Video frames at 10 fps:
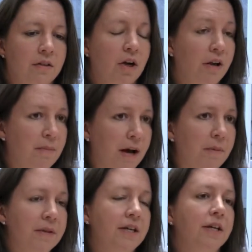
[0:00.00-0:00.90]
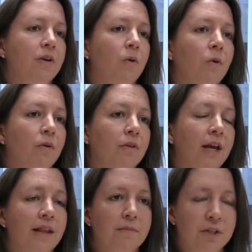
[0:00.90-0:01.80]
cardiomyopathy, or
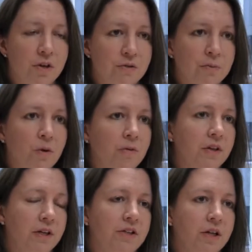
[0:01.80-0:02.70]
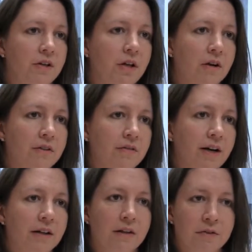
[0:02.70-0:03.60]
they themselves were born with a congenital heart
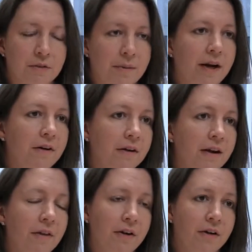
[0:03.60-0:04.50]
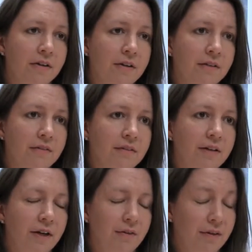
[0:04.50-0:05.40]
defect that was repaired and now they're,
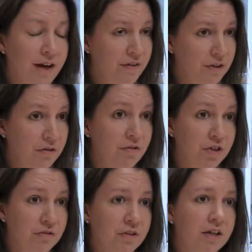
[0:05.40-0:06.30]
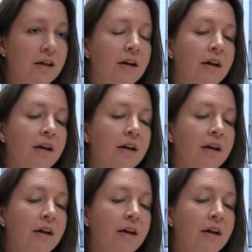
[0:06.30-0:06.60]
having their own children.